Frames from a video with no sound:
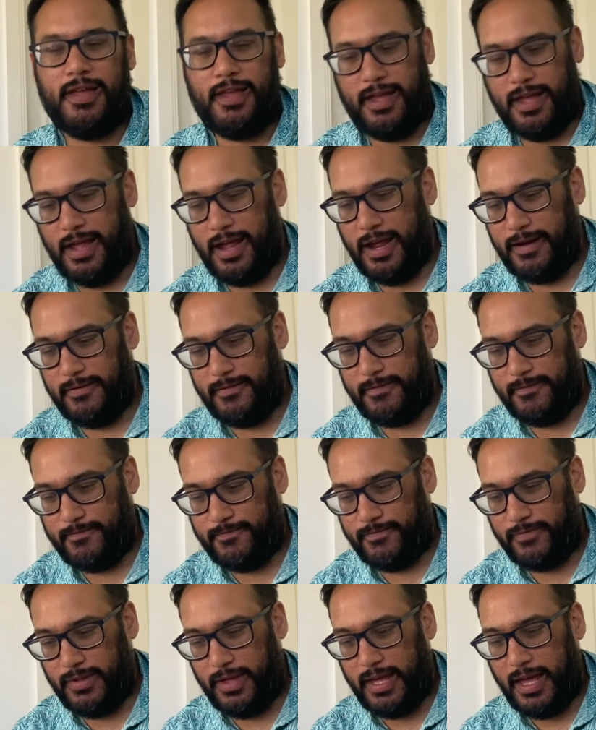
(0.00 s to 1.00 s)
and
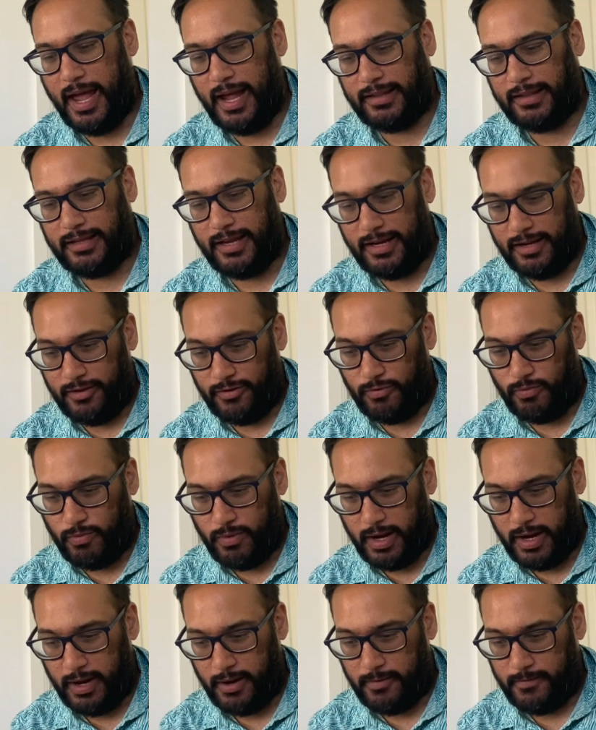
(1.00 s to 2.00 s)
he ate that as
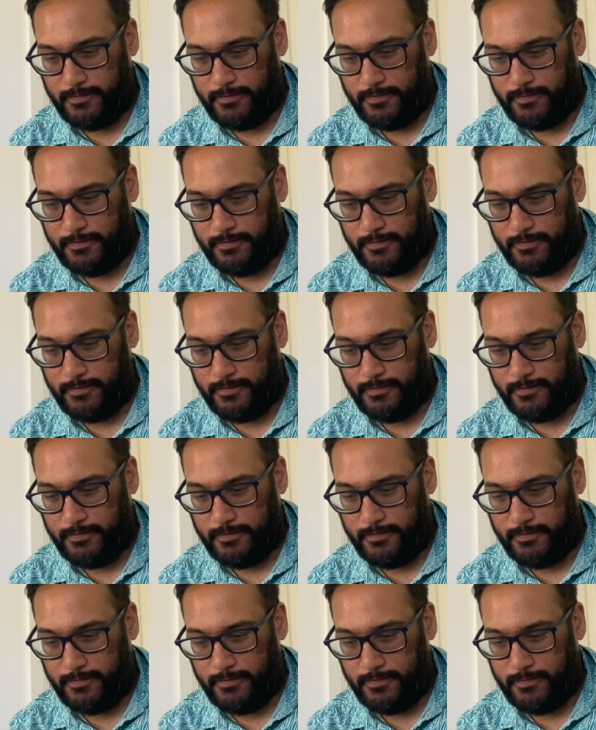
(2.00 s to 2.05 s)
well.